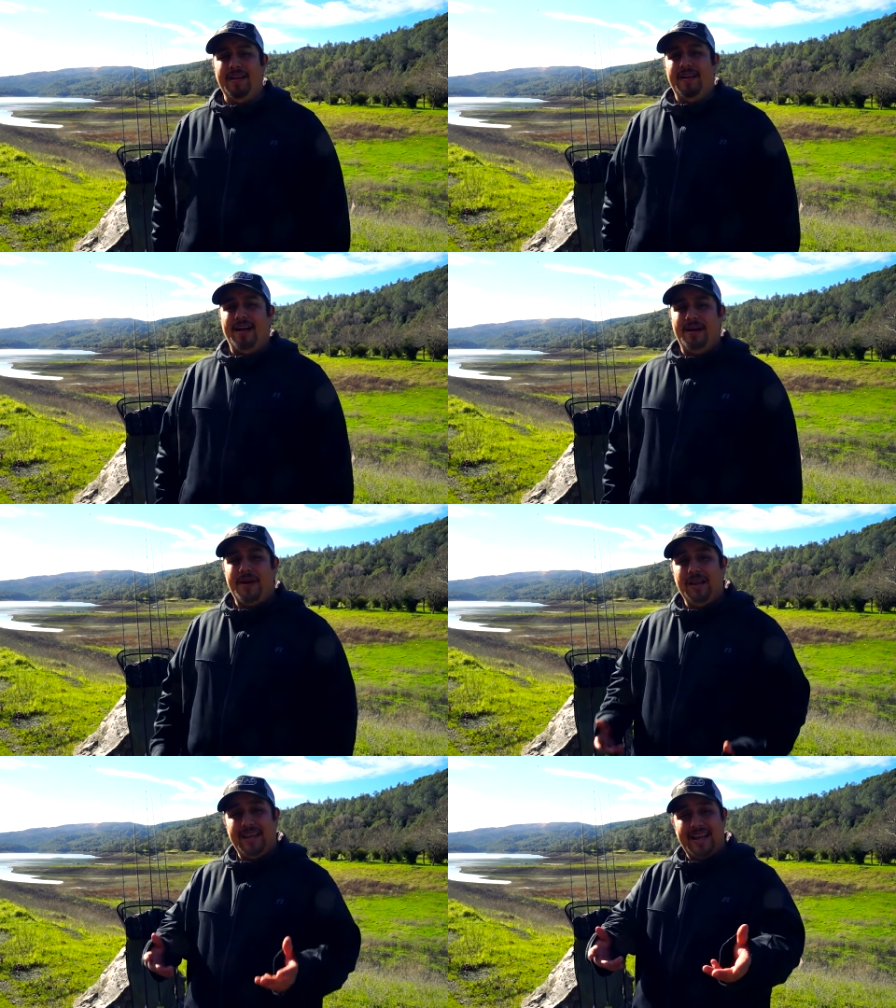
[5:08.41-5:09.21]

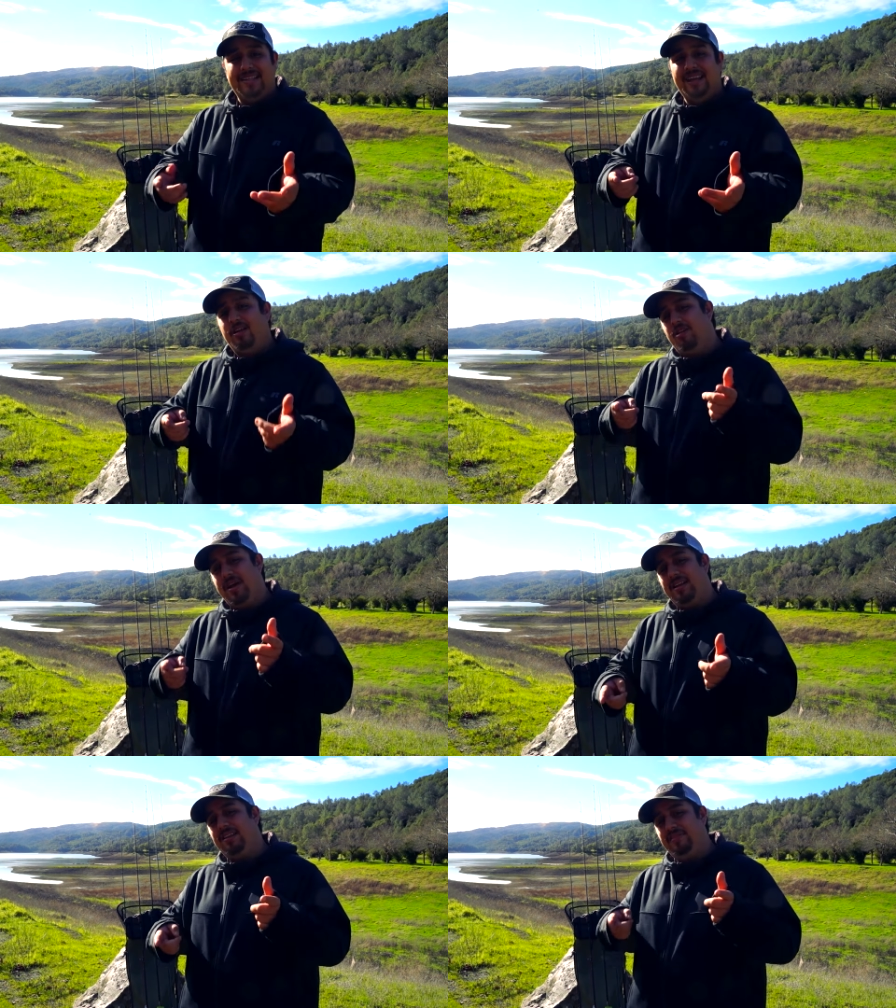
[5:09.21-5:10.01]
Like I said, I'll go
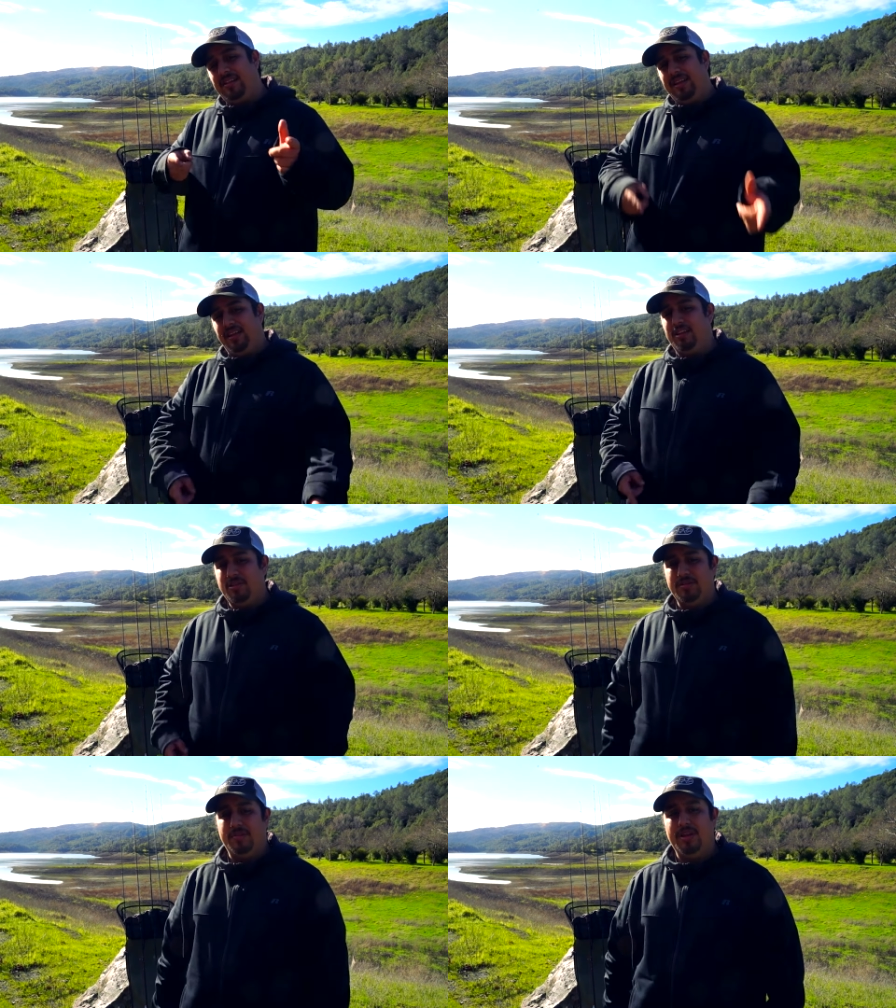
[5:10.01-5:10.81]
ahead and leave the link in the
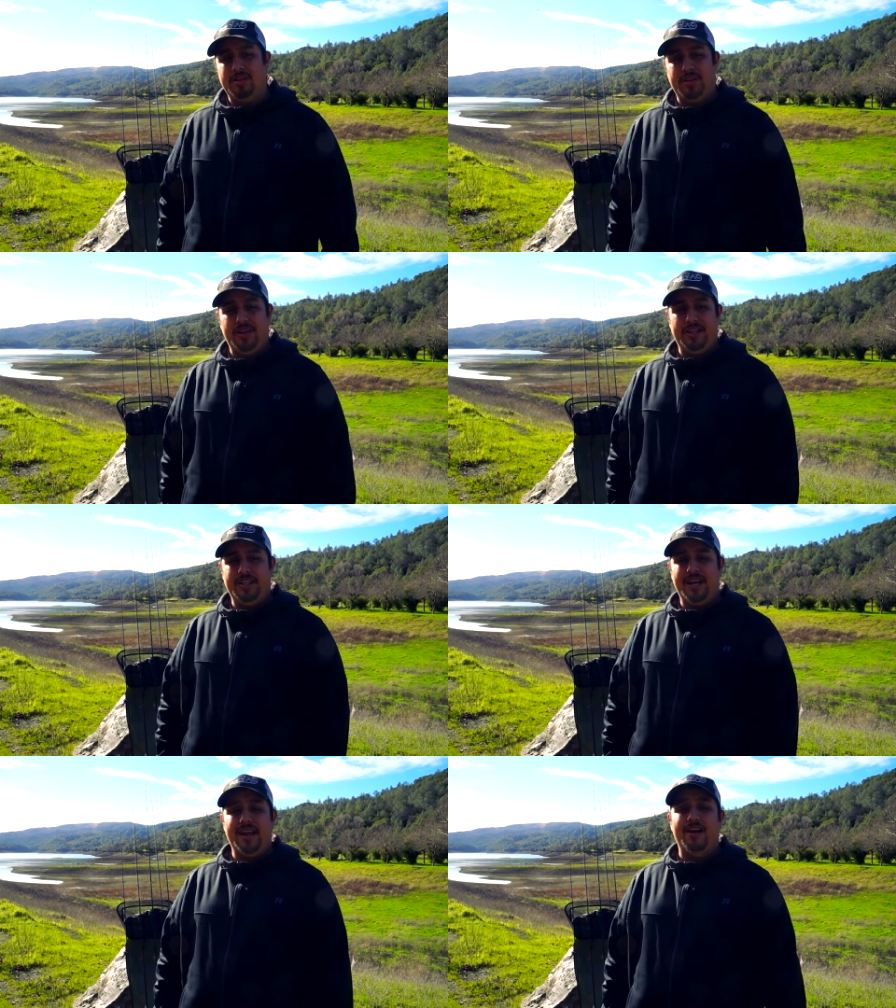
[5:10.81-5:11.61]
description below so you can
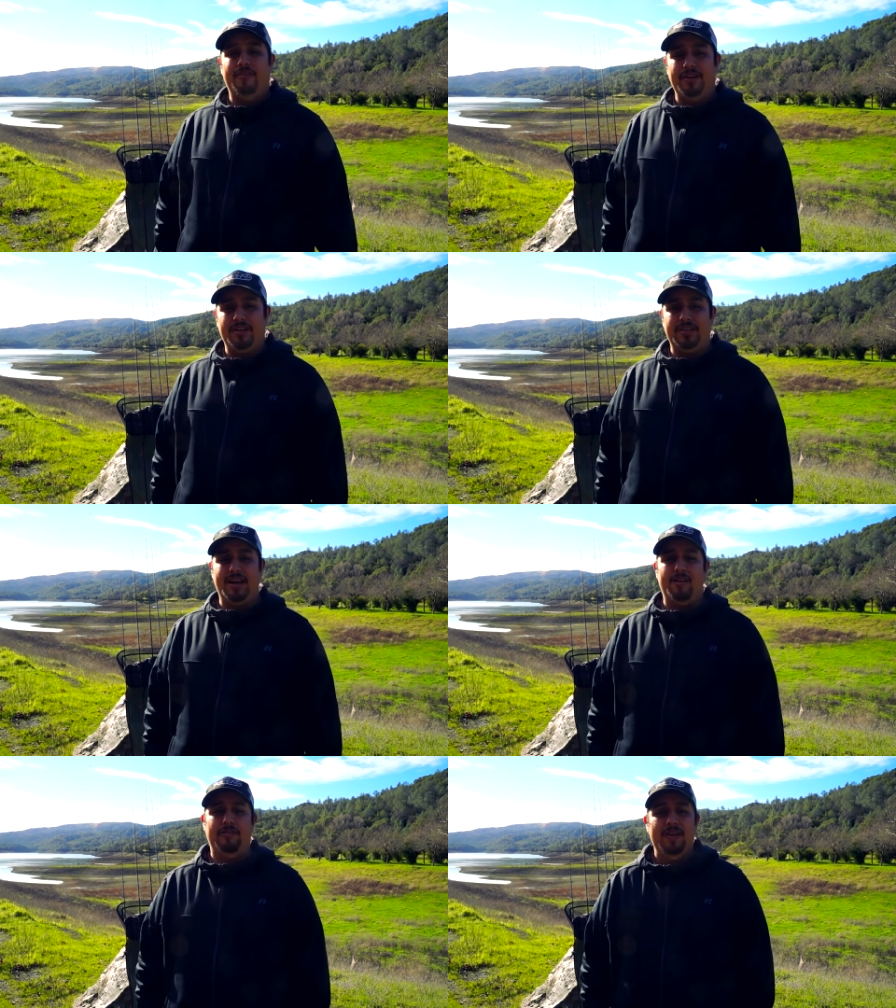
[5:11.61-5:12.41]
check it out for
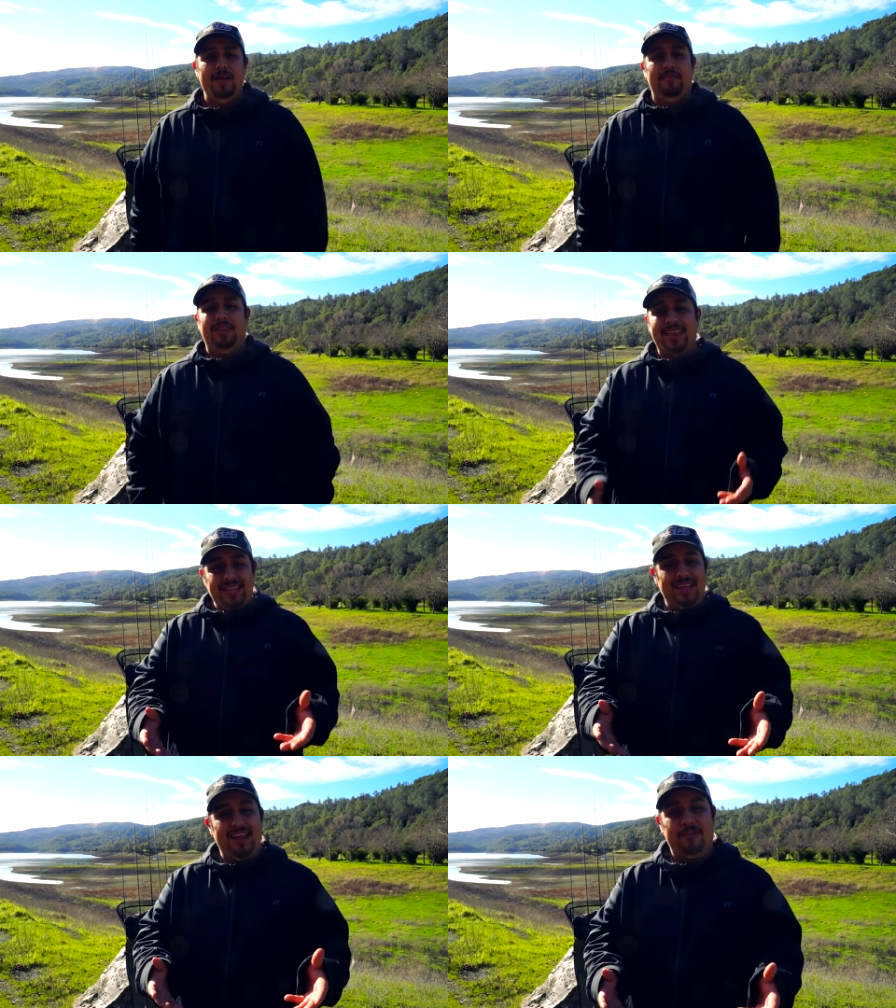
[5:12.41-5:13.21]
yourself. But
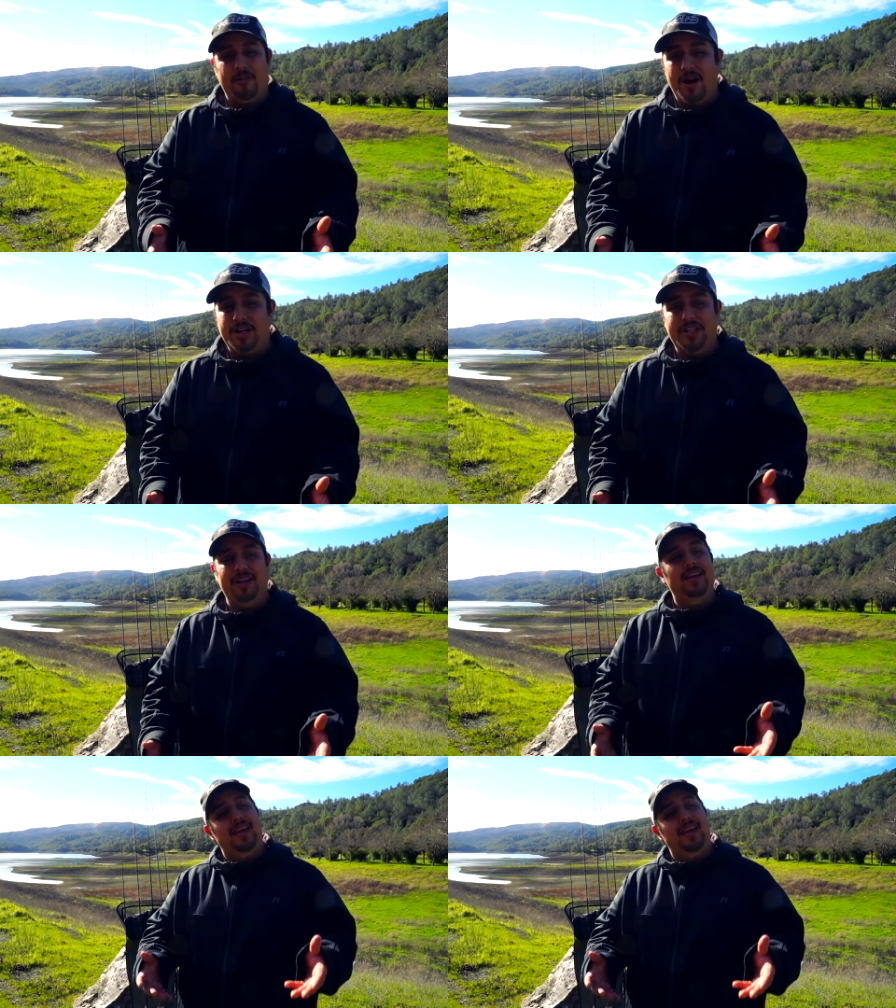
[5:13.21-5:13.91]
thanks again for watching.